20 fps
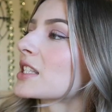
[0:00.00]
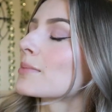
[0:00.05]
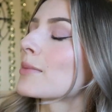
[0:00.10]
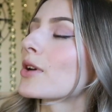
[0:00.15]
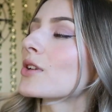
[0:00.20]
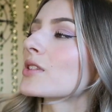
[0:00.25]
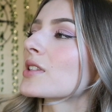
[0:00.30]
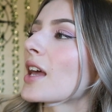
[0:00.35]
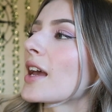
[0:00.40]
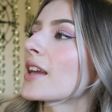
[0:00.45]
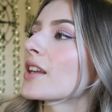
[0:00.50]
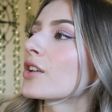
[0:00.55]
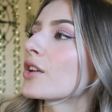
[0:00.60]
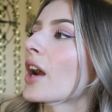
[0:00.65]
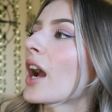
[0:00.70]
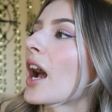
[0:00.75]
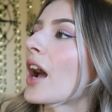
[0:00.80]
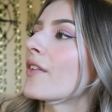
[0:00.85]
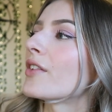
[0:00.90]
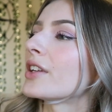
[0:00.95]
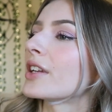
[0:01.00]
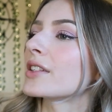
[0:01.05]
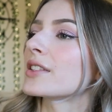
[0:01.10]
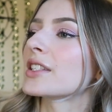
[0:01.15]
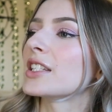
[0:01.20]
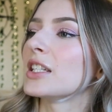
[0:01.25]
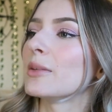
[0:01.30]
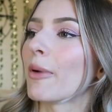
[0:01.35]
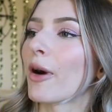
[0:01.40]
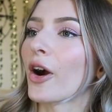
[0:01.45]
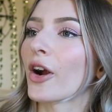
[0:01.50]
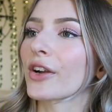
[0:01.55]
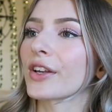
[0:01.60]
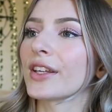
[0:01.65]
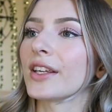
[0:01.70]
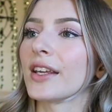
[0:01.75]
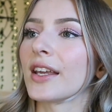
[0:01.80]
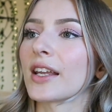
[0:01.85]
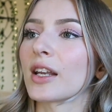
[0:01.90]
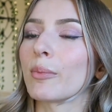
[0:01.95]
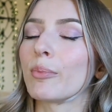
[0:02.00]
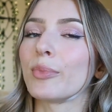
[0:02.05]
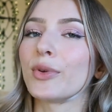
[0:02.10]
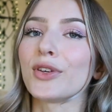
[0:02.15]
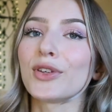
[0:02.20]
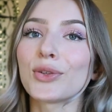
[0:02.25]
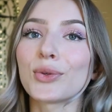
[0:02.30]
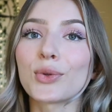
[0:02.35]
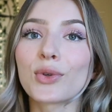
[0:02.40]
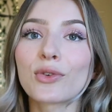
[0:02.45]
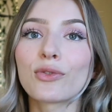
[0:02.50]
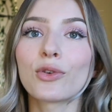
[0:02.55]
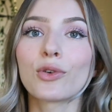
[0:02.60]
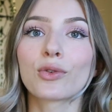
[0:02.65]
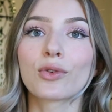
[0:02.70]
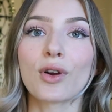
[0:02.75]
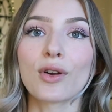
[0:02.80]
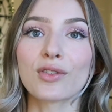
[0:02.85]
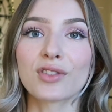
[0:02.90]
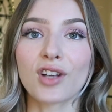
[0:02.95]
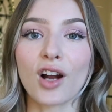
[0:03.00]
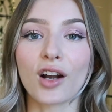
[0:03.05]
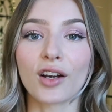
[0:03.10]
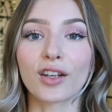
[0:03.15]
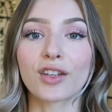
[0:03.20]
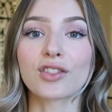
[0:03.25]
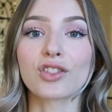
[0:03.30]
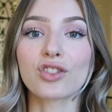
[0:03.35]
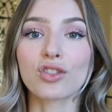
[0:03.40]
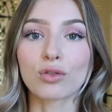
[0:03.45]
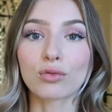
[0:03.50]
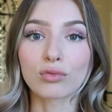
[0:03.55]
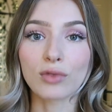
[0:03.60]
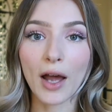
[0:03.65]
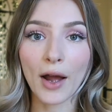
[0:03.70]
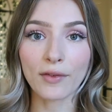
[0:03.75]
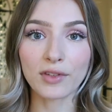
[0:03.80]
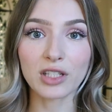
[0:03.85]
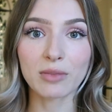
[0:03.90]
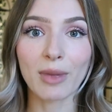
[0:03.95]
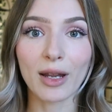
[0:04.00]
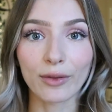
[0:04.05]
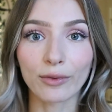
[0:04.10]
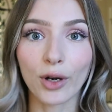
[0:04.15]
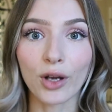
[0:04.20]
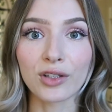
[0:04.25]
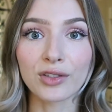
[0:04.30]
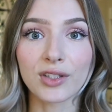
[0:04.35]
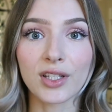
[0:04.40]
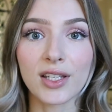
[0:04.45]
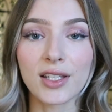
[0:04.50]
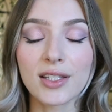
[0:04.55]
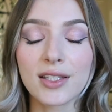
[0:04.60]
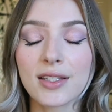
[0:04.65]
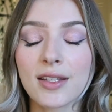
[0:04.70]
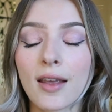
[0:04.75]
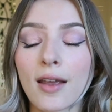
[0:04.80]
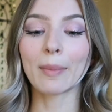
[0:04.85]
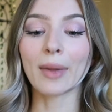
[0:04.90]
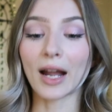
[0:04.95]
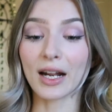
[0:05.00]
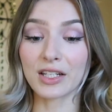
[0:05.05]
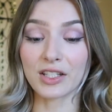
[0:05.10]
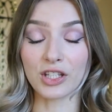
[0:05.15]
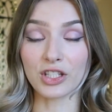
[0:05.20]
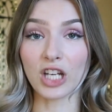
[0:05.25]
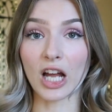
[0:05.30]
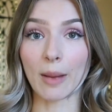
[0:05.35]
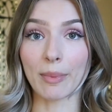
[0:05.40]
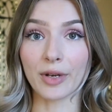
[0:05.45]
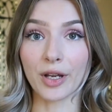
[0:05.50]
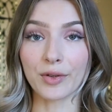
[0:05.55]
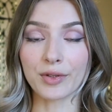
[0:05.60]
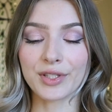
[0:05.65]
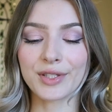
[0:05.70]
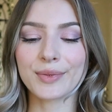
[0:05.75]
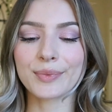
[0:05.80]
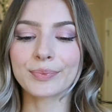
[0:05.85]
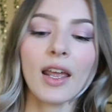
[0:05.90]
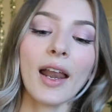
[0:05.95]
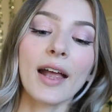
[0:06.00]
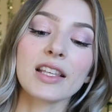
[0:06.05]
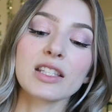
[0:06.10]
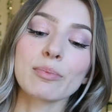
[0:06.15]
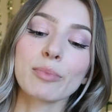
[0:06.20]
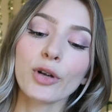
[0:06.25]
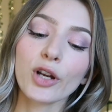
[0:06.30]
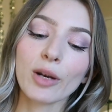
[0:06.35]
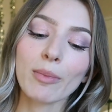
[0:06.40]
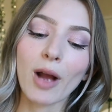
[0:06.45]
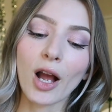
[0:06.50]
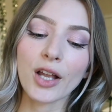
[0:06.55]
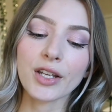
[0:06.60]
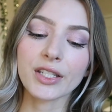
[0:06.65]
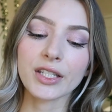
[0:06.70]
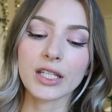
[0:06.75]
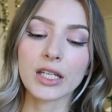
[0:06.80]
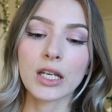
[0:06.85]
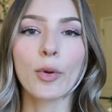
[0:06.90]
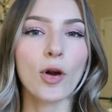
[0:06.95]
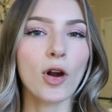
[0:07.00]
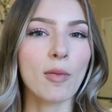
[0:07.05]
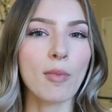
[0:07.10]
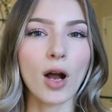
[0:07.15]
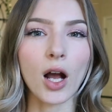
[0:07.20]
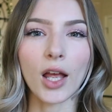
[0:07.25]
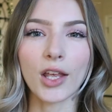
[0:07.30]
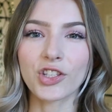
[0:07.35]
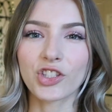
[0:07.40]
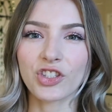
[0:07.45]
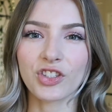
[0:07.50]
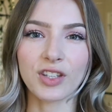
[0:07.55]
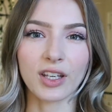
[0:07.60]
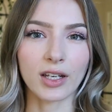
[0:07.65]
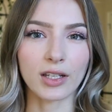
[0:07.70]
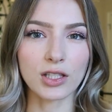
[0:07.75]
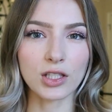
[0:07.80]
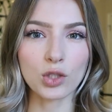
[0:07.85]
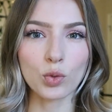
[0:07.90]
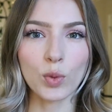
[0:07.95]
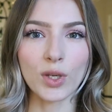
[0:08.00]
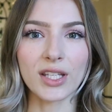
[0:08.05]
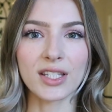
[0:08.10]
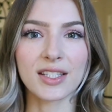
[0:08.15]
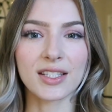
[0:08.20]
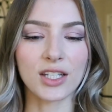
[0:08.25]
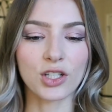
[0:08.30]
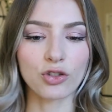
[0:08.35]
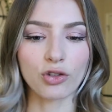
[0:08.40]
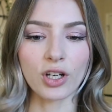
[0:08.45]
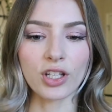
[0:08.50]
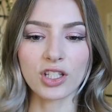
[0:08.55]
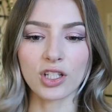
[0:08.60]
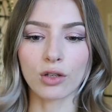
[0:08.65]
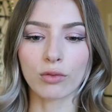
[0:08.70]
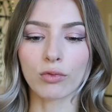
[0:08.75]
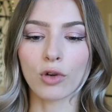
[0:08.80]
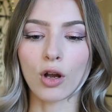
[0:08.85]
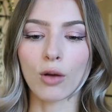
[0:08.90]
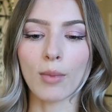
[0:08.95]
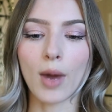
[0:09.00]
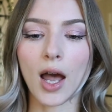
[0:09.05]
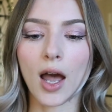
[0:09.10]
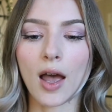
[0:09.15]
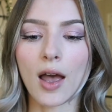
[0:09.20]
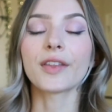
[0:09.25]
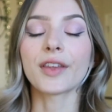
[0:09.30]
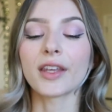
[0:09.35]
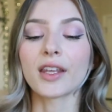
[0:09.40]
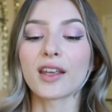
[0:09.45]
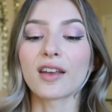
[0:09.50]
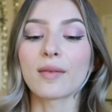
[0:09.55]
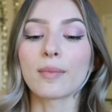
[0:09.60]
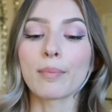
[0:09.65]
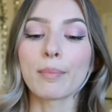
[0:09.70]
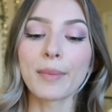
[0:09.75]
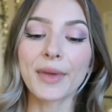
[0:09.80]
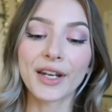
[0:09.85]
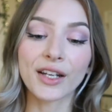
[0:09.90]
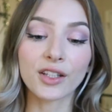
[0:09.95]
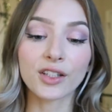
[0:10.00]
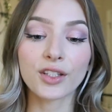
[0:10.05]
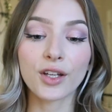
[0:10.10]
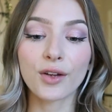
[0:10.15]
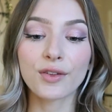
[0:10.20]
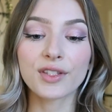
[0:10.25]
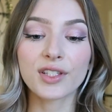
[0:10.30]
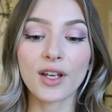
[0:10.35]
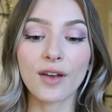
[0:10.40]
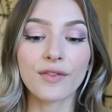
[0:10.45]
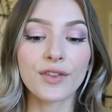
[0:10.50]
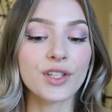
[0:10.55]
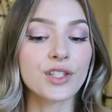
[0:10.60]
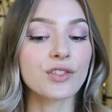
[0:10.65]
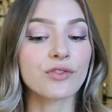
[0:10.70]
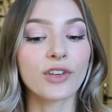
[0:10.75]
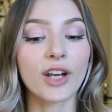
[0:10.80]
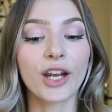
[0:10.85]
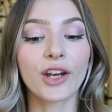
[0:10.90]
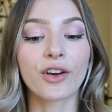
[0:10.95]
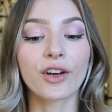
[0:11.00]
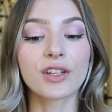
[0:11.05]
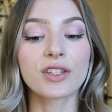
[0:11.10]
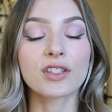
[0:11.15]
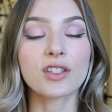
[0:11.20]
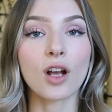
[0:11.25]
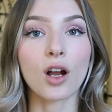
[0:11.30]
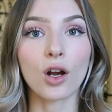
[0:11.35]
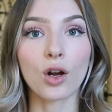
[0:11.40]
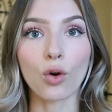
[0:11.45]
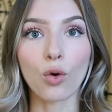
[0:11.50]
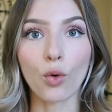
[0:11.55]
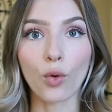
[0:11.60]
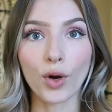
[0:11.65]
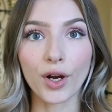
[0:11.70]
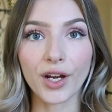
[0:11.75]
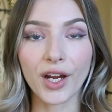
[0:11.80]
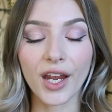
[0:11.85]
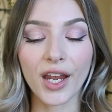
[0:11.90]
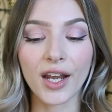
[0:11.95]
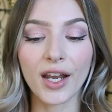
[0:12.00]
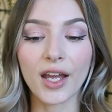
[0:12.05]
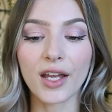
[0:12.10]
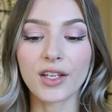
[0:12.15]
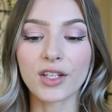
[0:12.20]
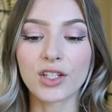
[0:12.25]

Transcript: smells like you're having a tea party in a beautiful rose garden surrounded by roses. Back to the top notes. It has bergamot. Bergamot is just like a sweet citrus aroma. The middle notes of this fragrance are orchid,